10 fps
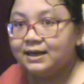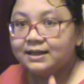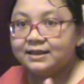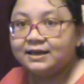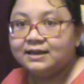
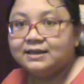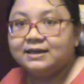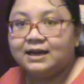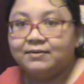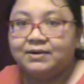Secondly,
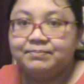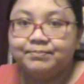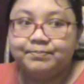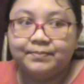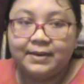I went
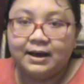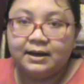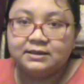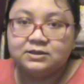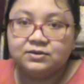
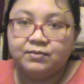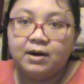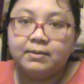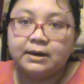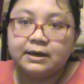to
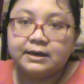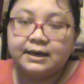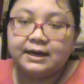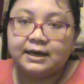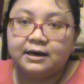Walmart
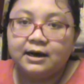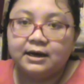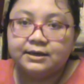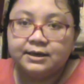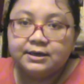and I
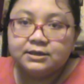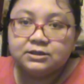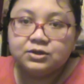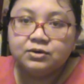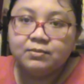got
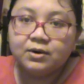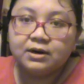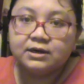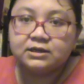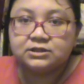2
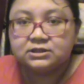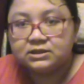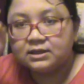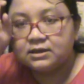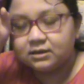more
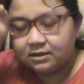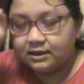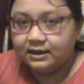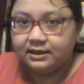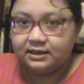
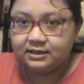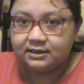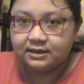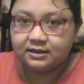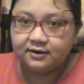
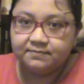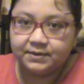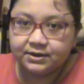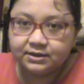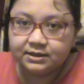sticks of
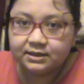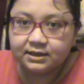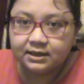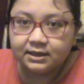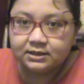butter
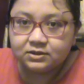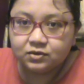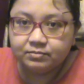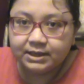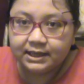
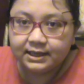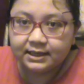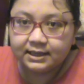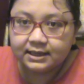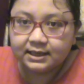to
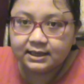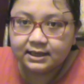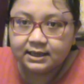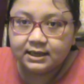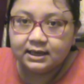make
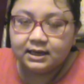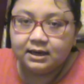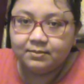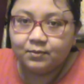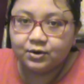
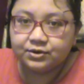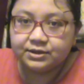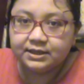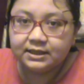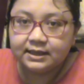more
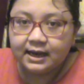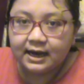cookies.